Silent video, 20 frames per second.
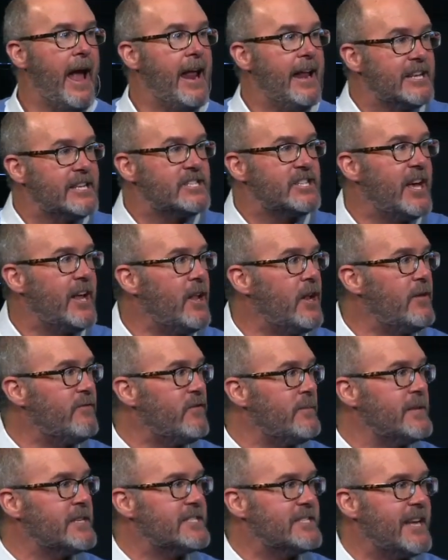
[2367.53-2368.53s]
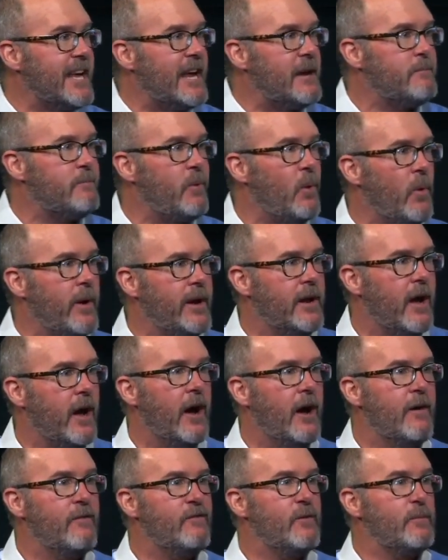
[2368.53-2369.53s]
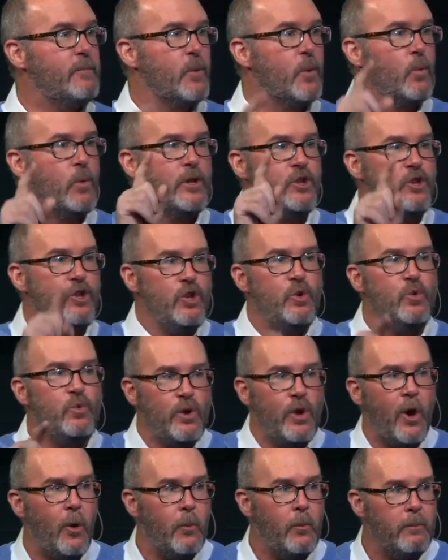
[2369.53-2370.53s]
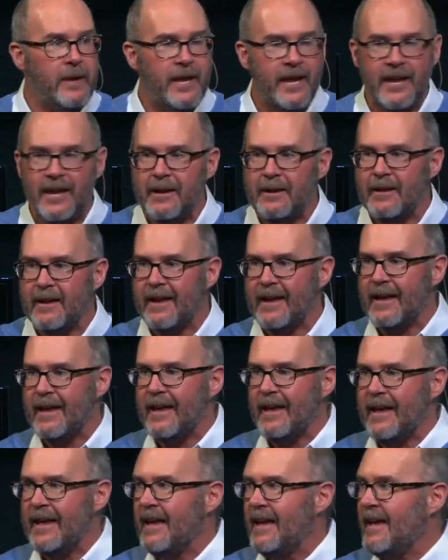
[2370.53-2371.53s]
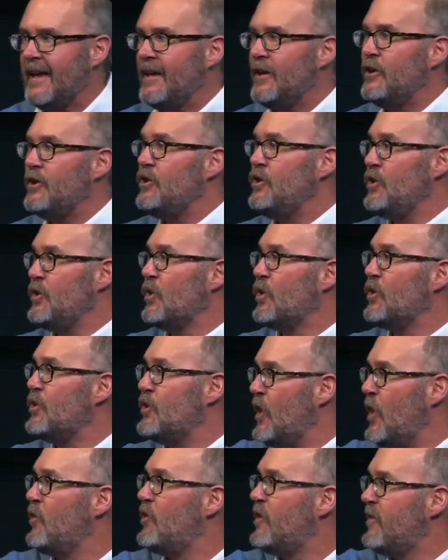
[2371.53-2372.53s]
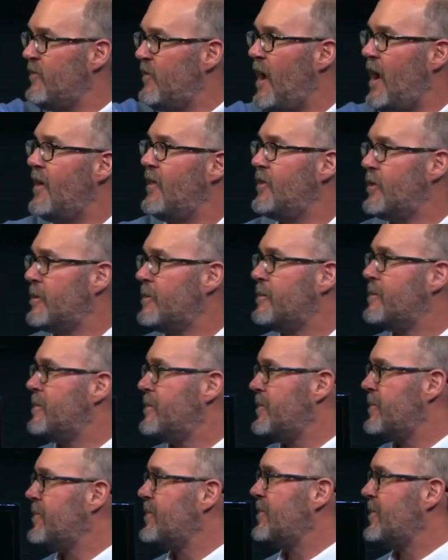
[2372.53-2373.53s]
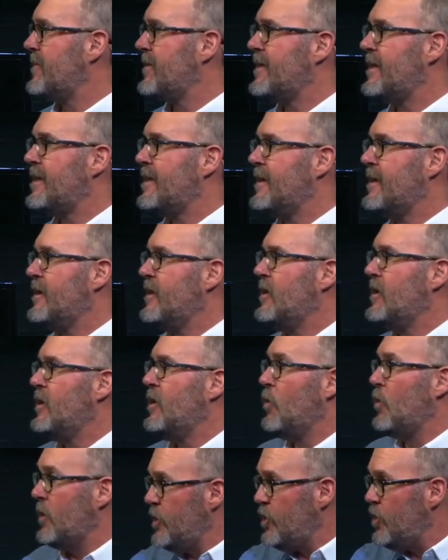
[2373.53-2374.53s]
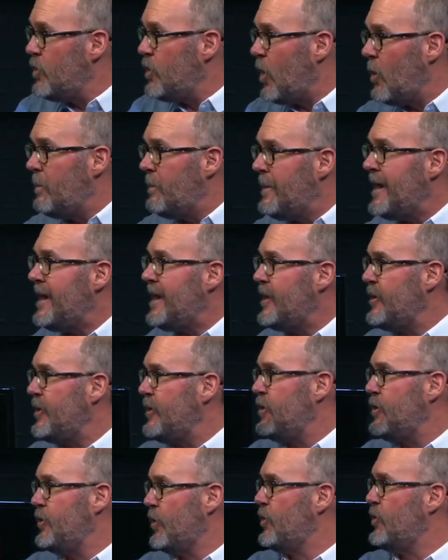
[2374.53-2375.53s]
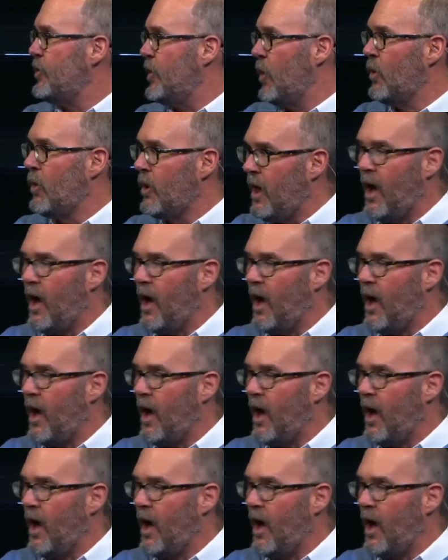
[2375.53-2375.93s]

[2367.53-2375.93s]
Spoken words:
And he's telling it from the standpoint of, when you know me, you'll know the Father. When you know me, you'll know